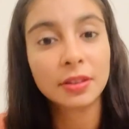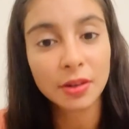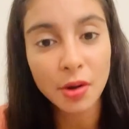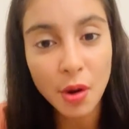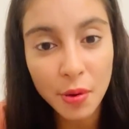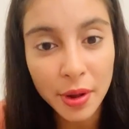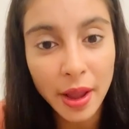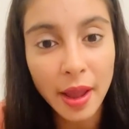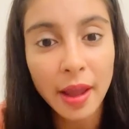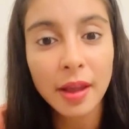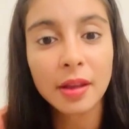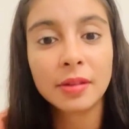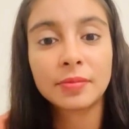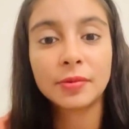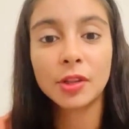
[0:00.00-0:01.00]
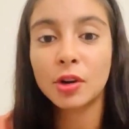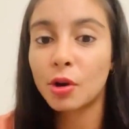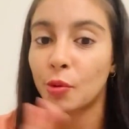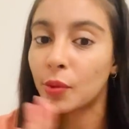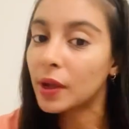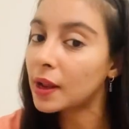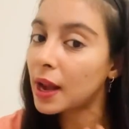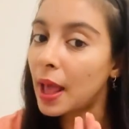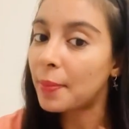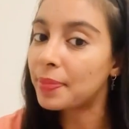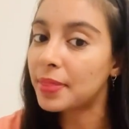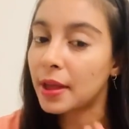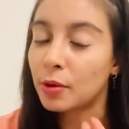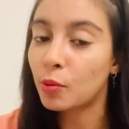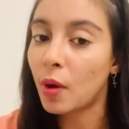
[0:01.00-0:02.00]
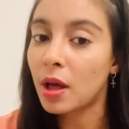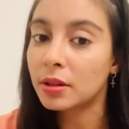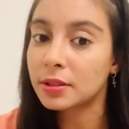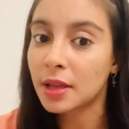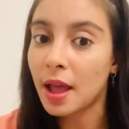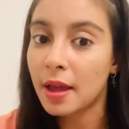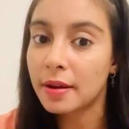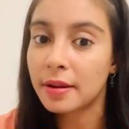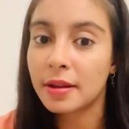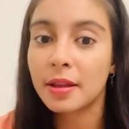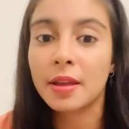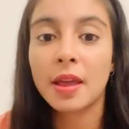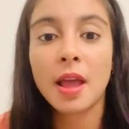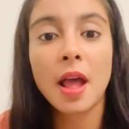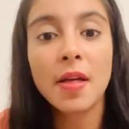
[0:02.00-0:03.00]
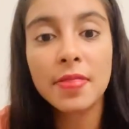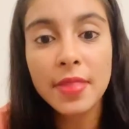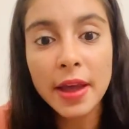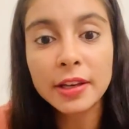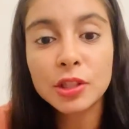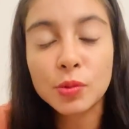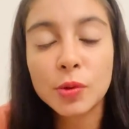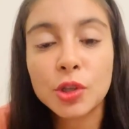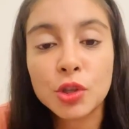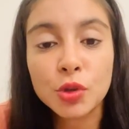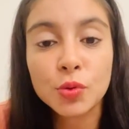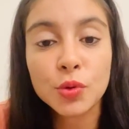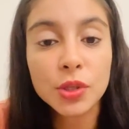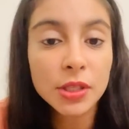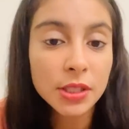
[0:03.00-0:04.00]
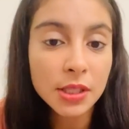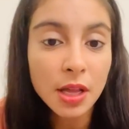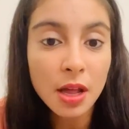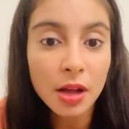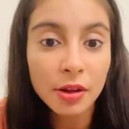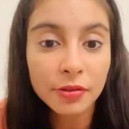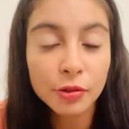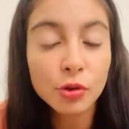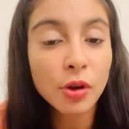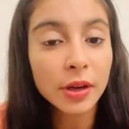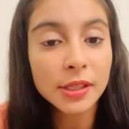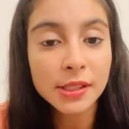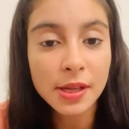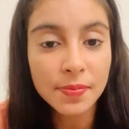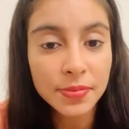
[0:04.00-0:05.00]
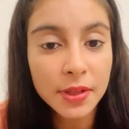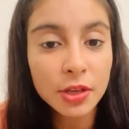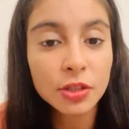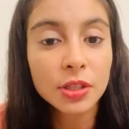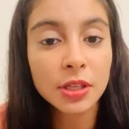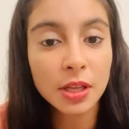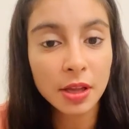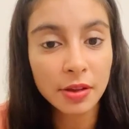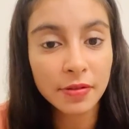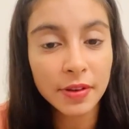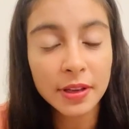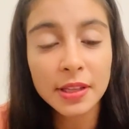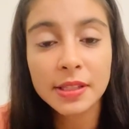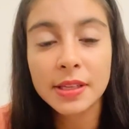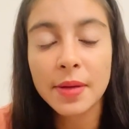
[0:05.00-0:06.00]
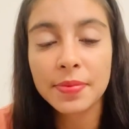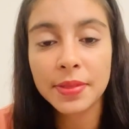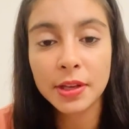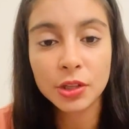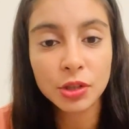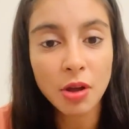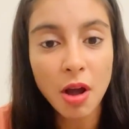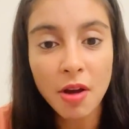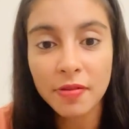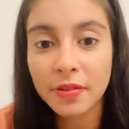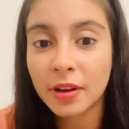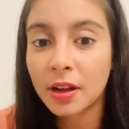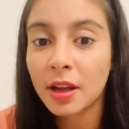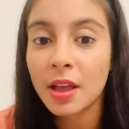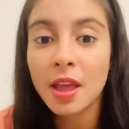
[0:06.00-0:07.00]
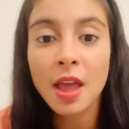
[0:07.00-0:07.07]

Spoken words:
okay, we clap, that well done. And that's what you deserve. You got something to give and there's something to offer.